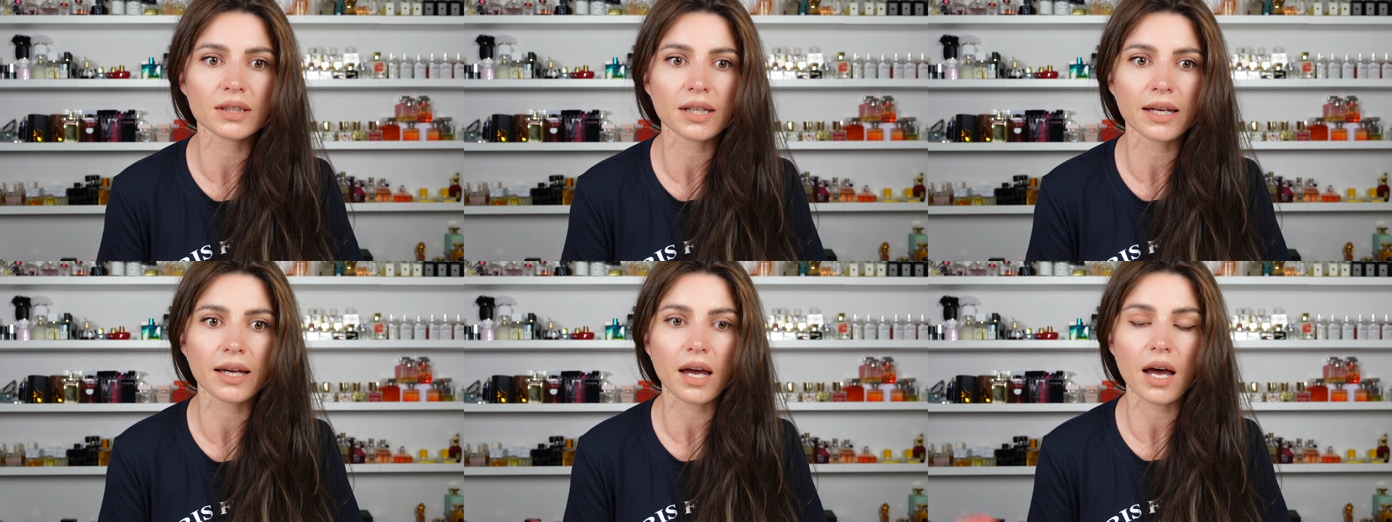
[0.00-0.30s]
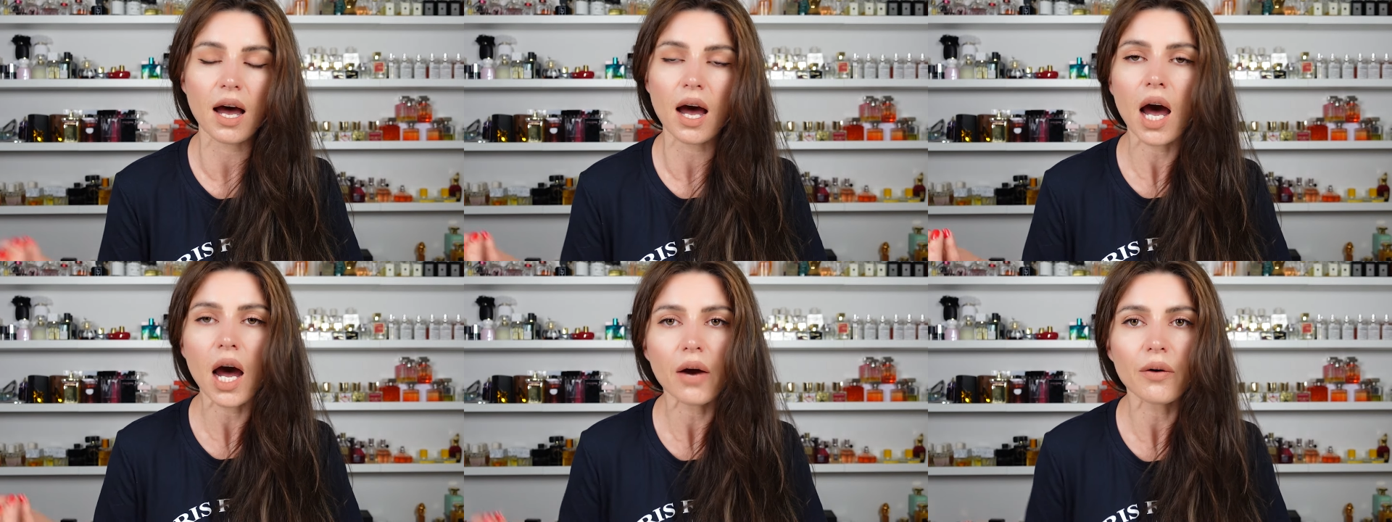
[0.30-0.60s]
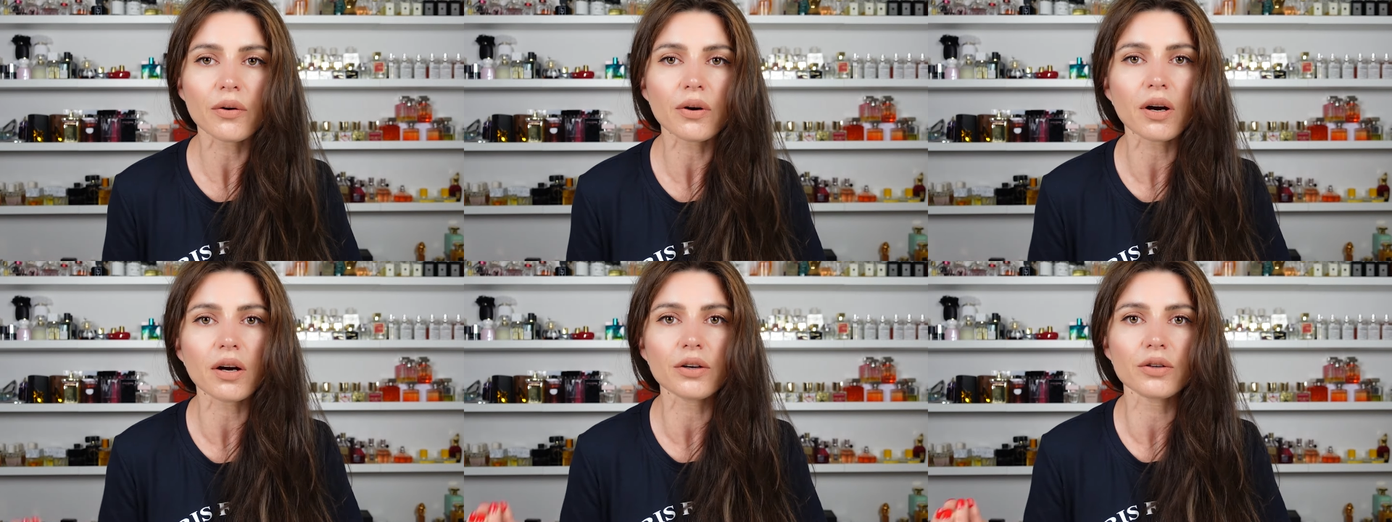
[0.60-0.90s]
like
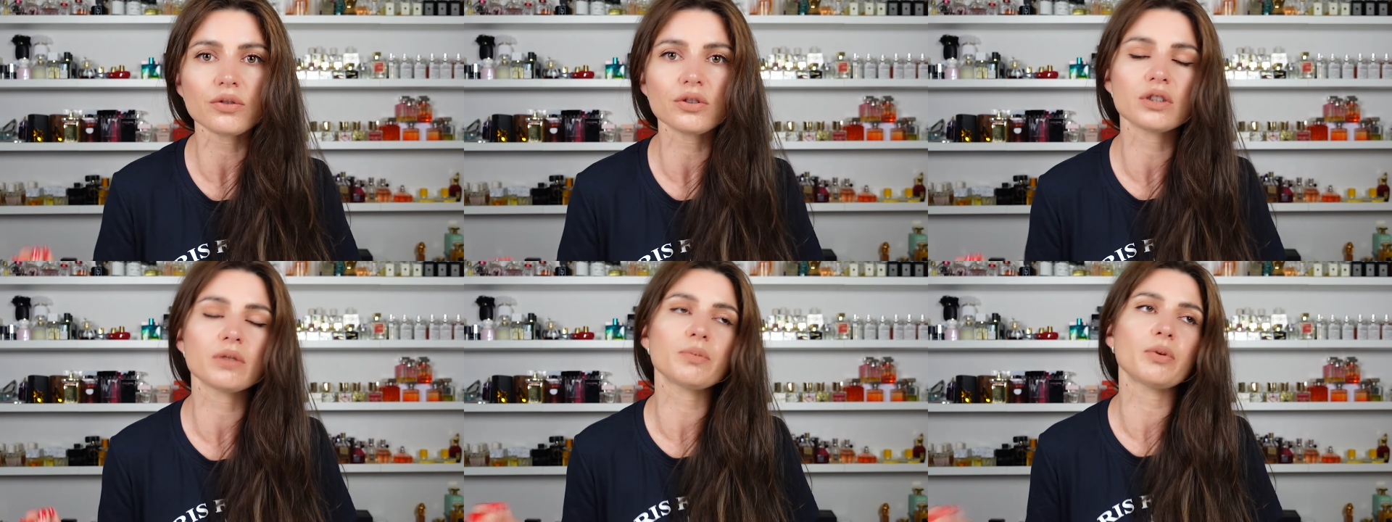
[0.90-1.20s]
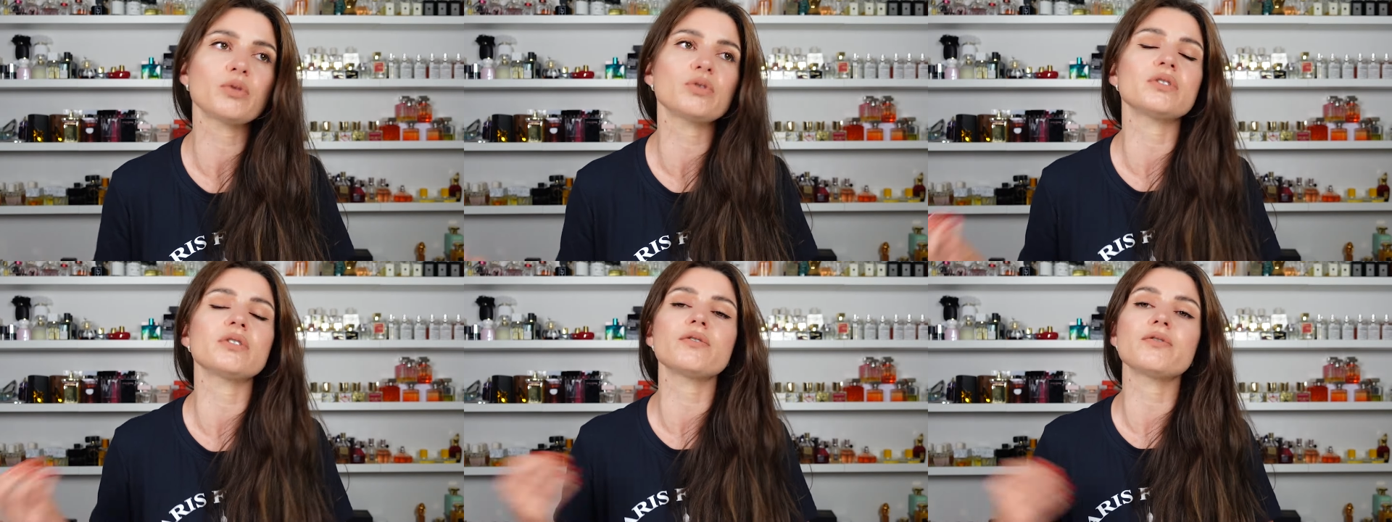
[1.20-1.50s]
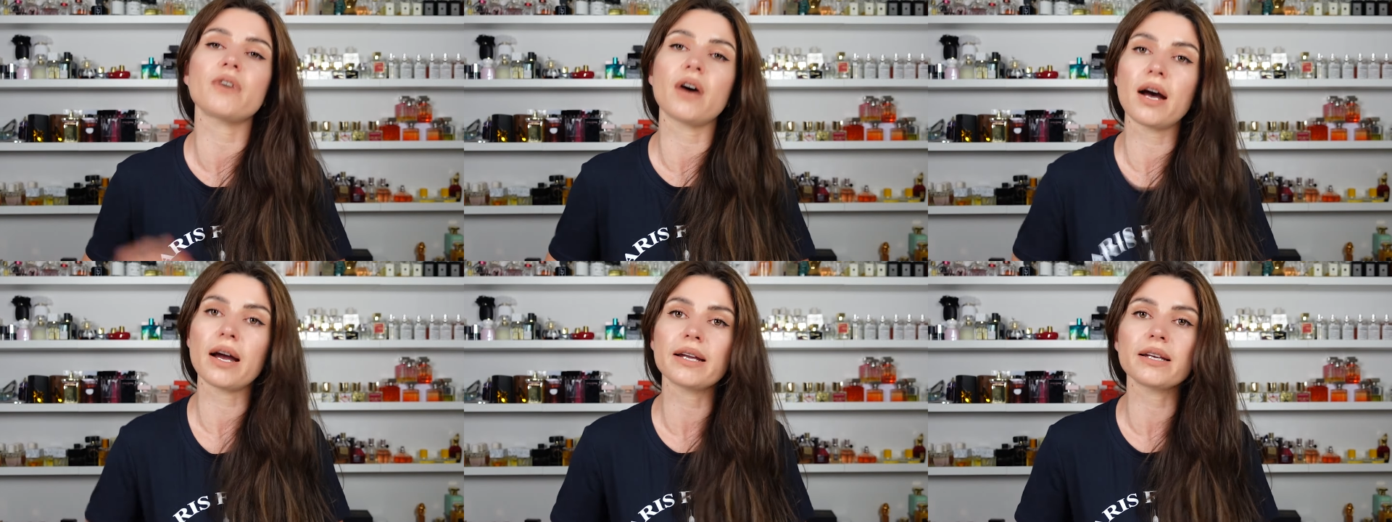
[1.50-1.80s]
how are you supposed to
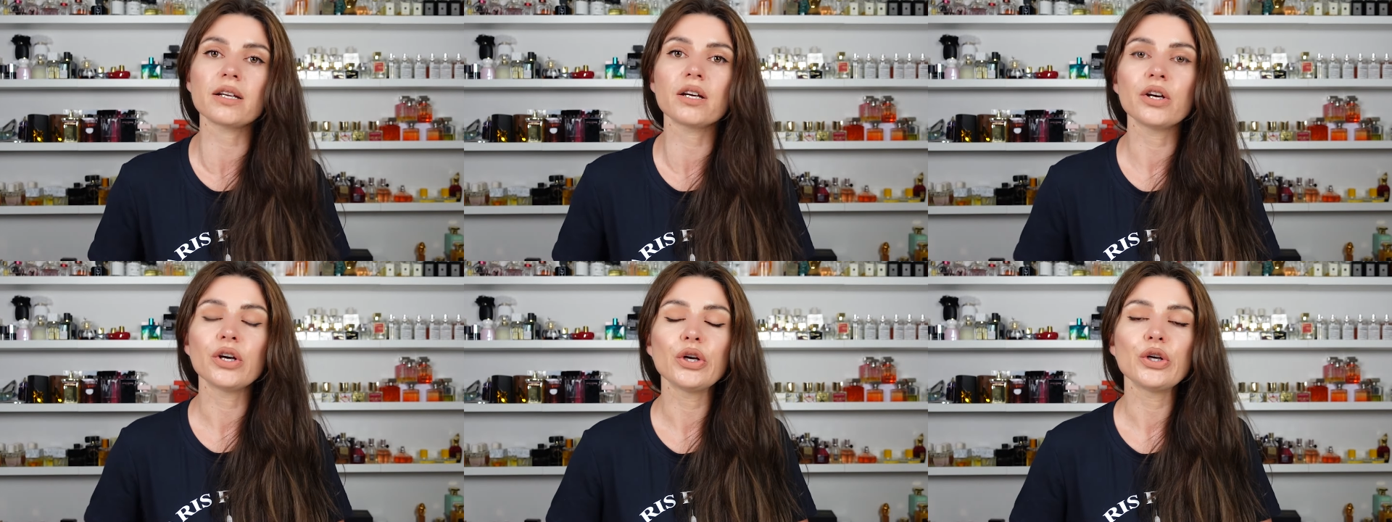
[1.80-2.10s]
find